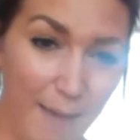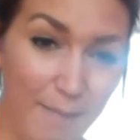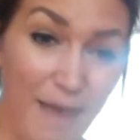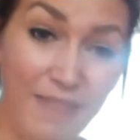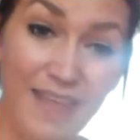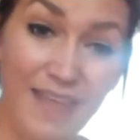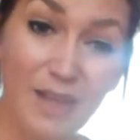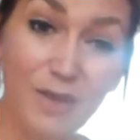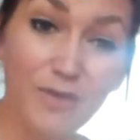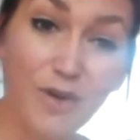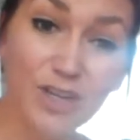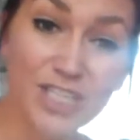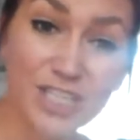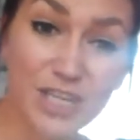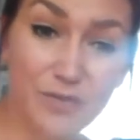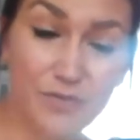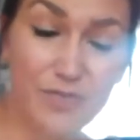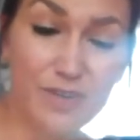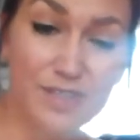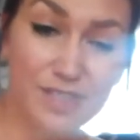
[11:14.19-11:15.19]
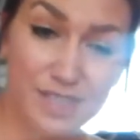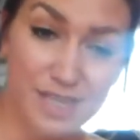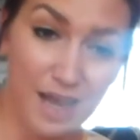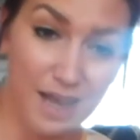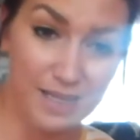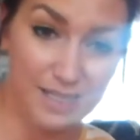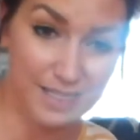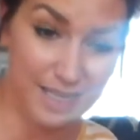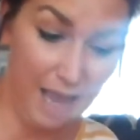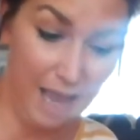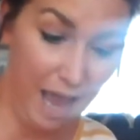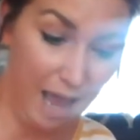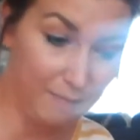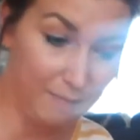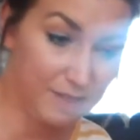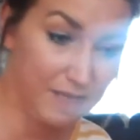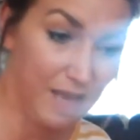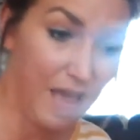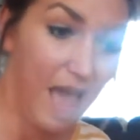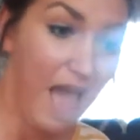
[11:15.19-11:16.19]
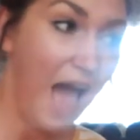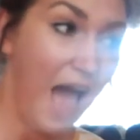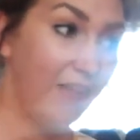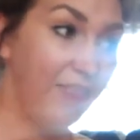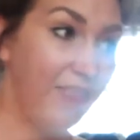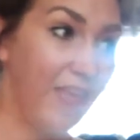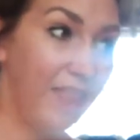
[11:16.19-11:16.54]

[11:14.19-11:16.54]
Um, and then you've got different size gaps.